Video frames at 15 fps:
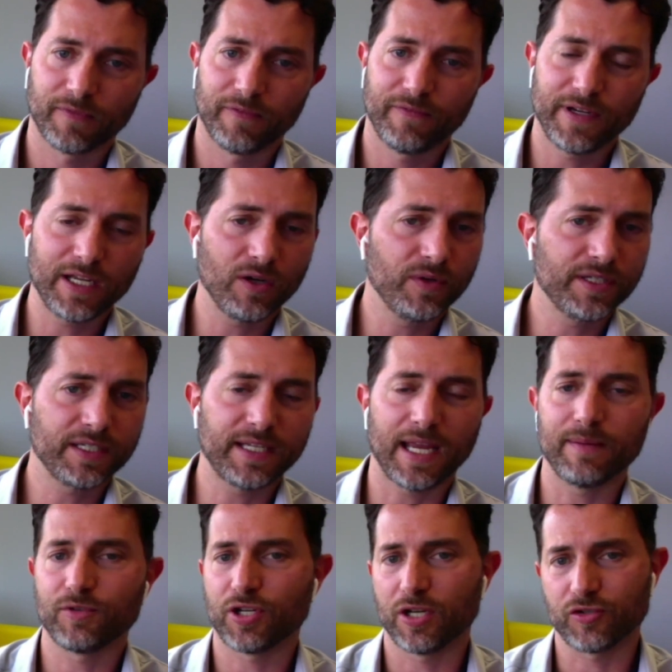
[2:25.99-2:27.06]
Video is a
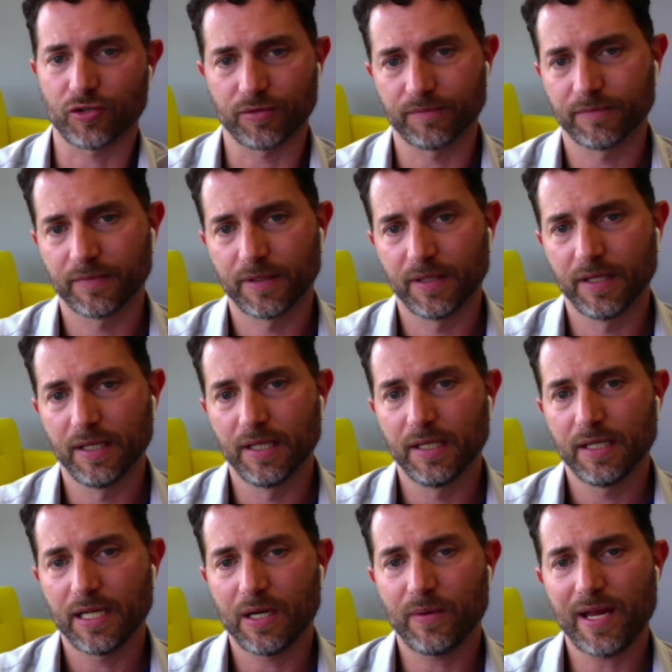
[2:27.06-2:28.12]
game changer.
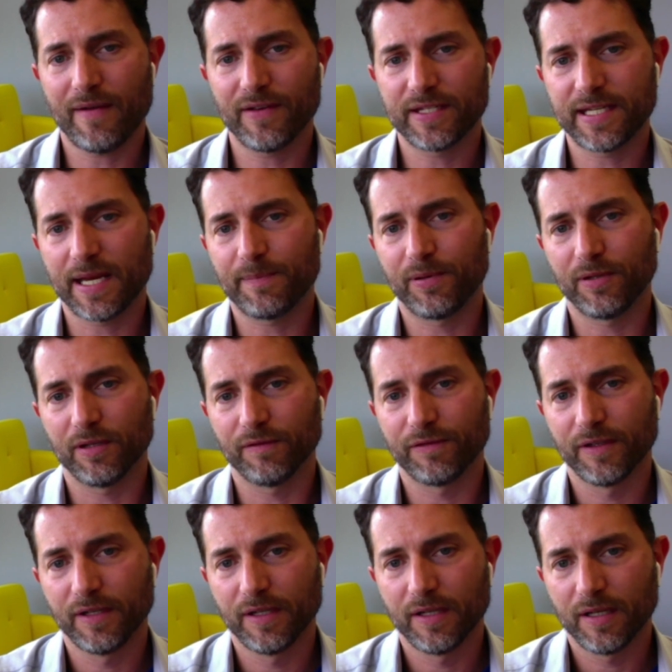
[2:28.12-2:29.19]
Here we have a sample of
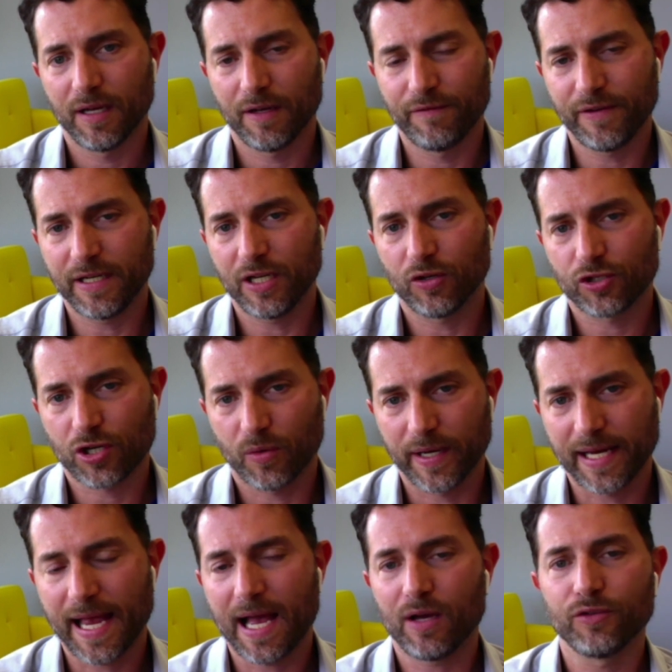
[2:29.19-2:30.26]
a video showing
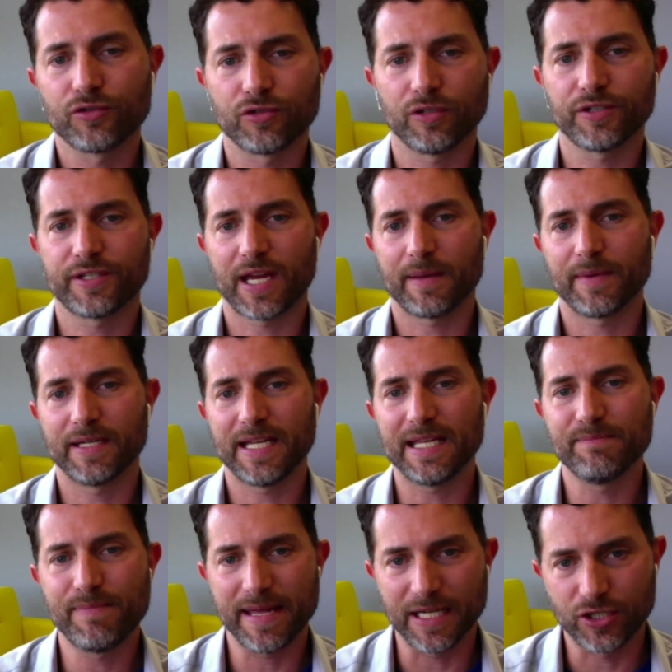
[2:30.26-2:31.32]
how to grill salmon
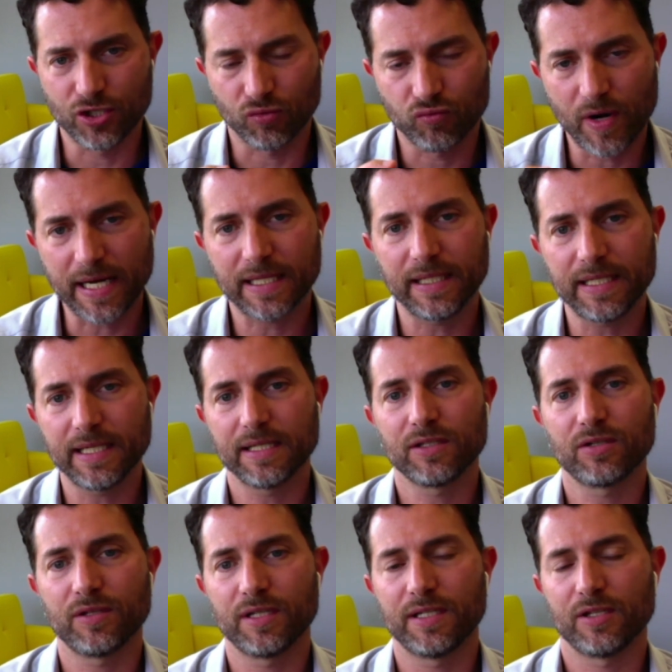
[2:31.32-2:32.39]
embedded directly
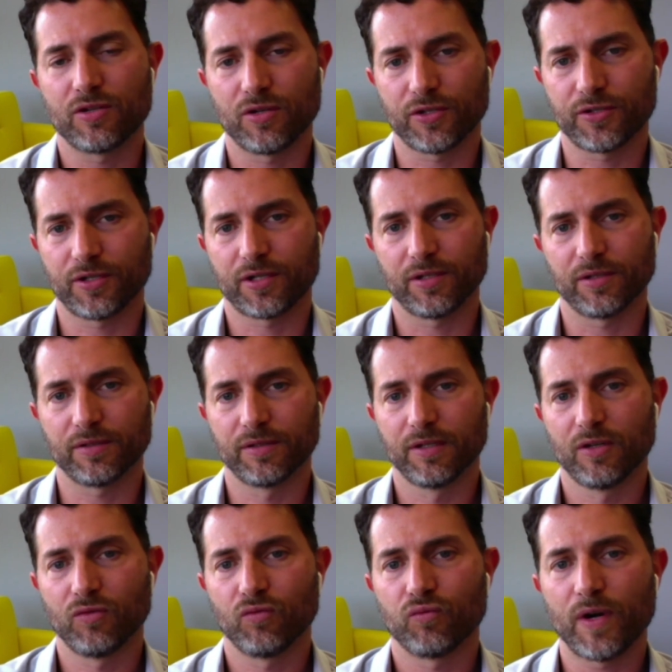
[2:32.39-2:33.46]
into the digital circular,
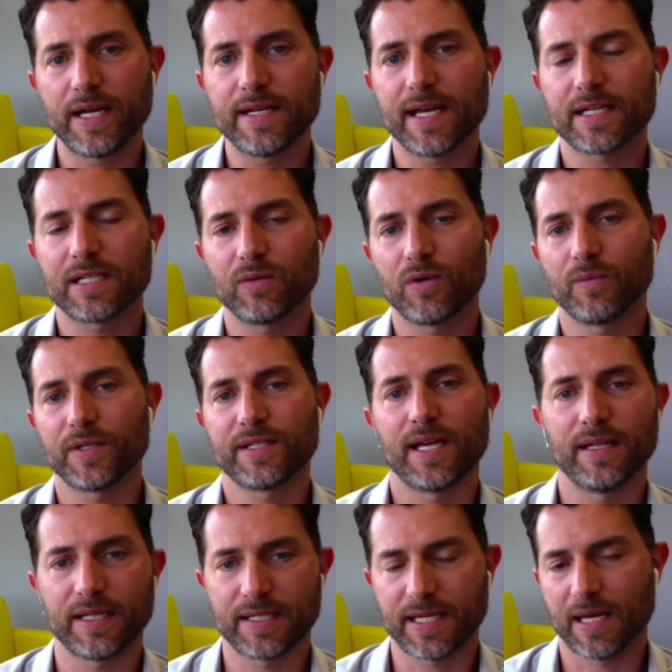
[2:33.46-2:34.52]
right next to where we're
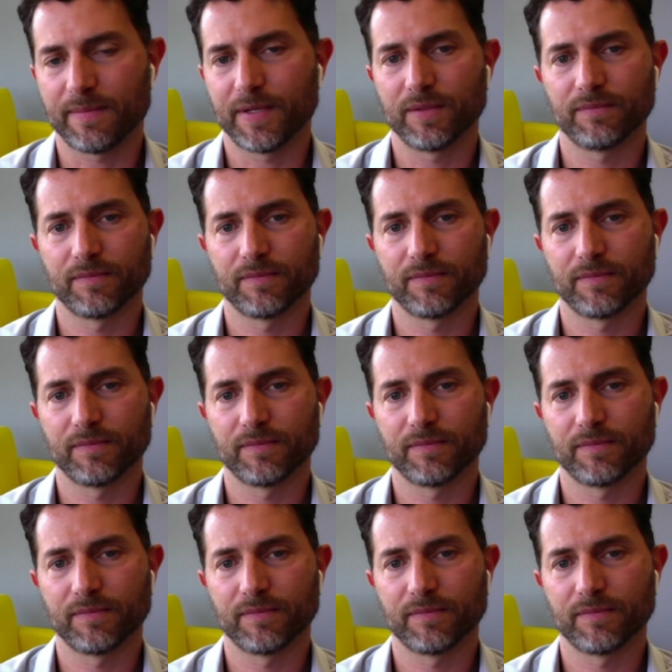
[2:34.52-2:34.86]
selling salmon.